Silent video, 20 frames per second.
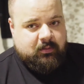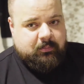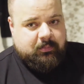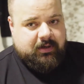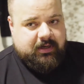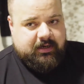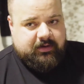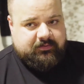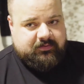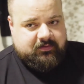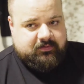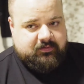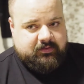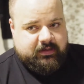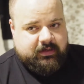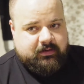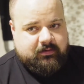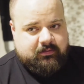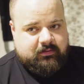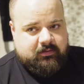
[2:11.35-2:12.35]
But as I
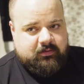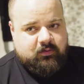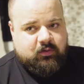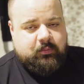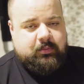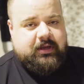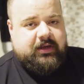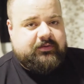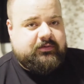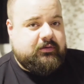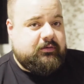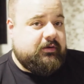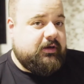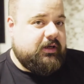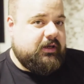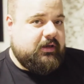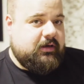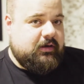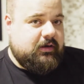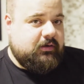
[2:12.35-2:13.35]
said, Adobe has
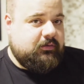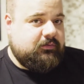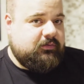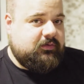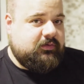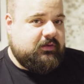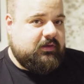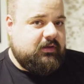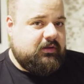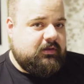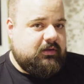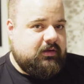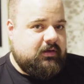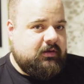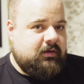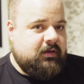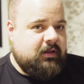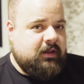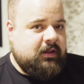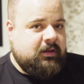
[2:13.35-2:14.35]
already announced
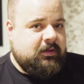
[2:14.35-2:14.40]
that